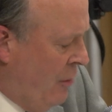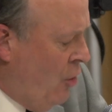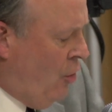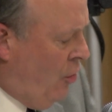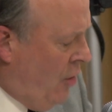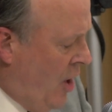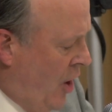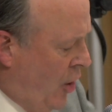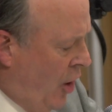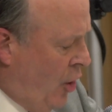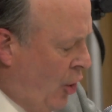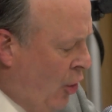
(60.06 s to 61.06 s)
who
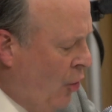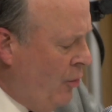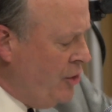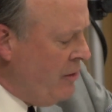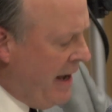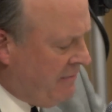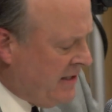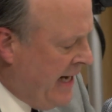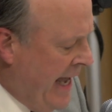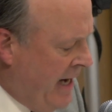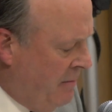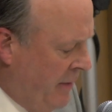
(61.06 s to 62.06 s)
would you have as an
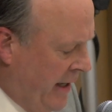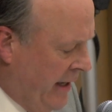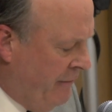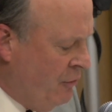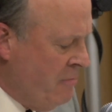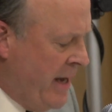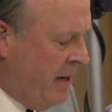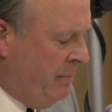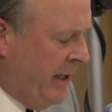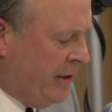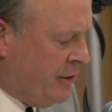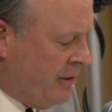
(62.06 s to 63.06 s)
enemy if you made a
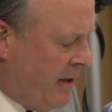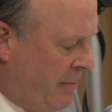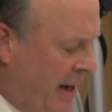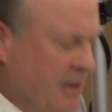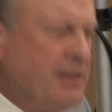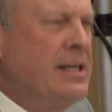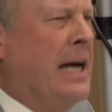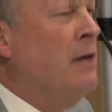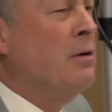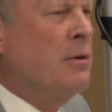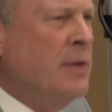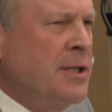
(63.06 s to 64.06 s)
picture about
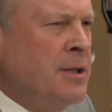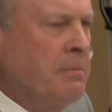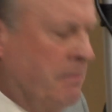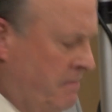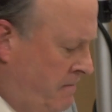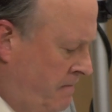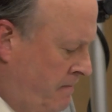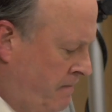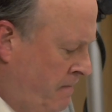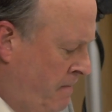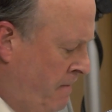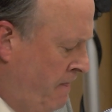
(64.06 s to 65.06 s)
terrorism?
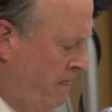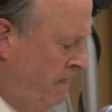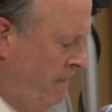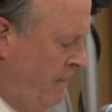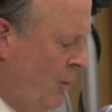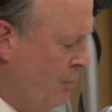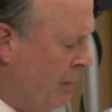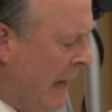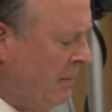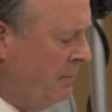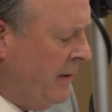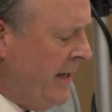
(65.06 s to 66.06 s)
You'd
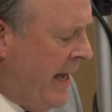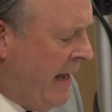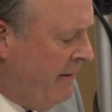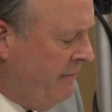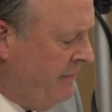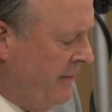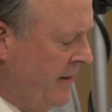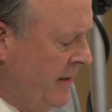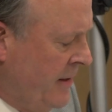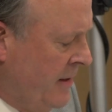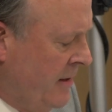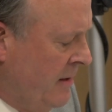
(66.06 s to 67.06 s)
probably have
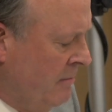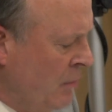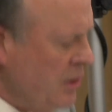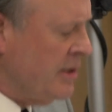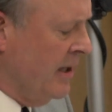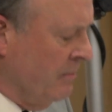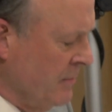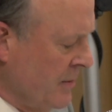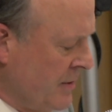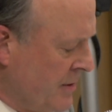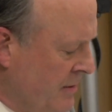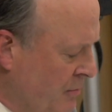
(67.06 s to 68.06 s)

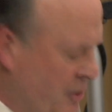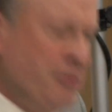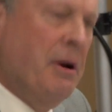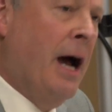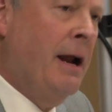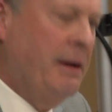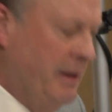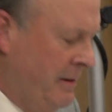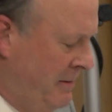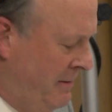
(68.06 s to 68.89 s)
Muslims, would you not?